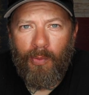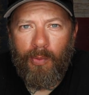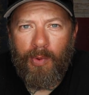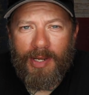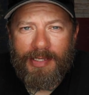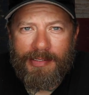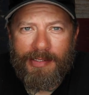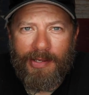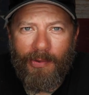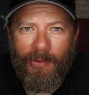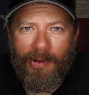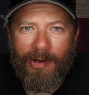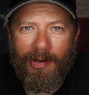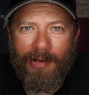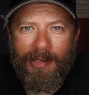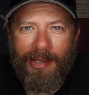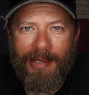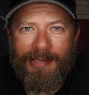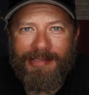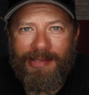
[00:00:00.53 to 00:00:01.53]
What's going on,
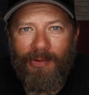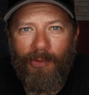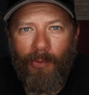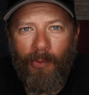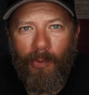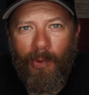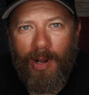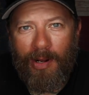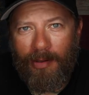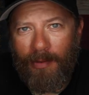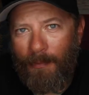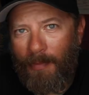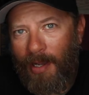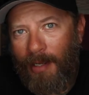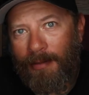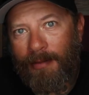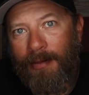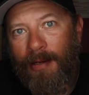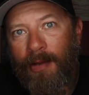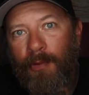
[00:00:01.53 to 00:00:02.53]
guys, and welcome
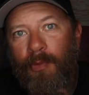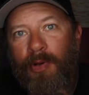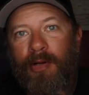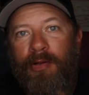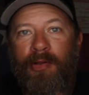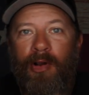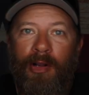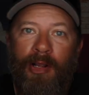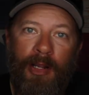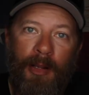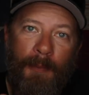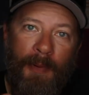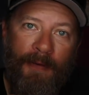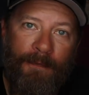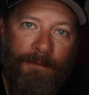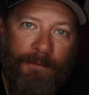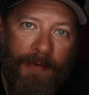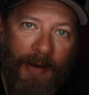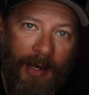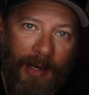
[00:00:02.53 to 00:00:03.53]
back. Today we are talking
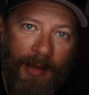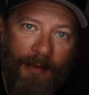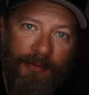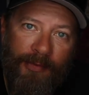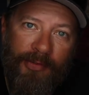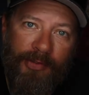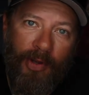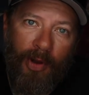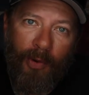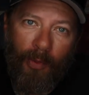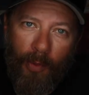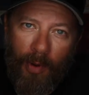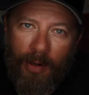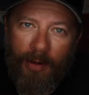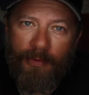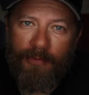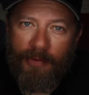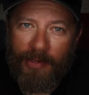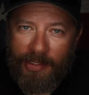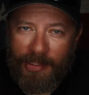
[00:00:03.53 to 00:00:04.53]
about 5
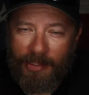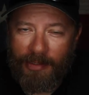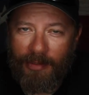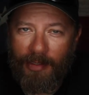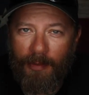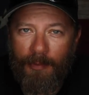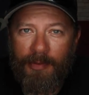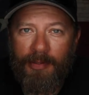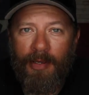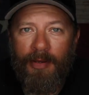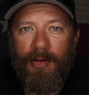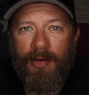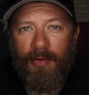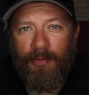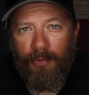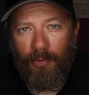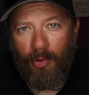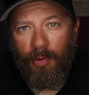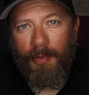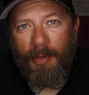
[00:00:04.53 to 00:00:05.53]
saltwater fishing tips
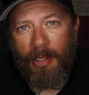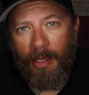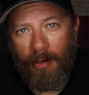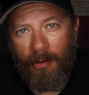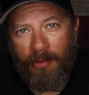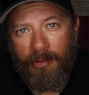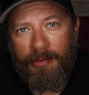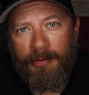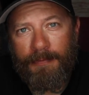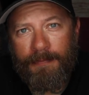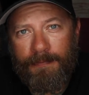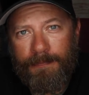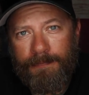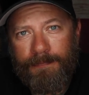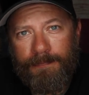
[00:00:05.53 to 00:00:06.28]
for beginners.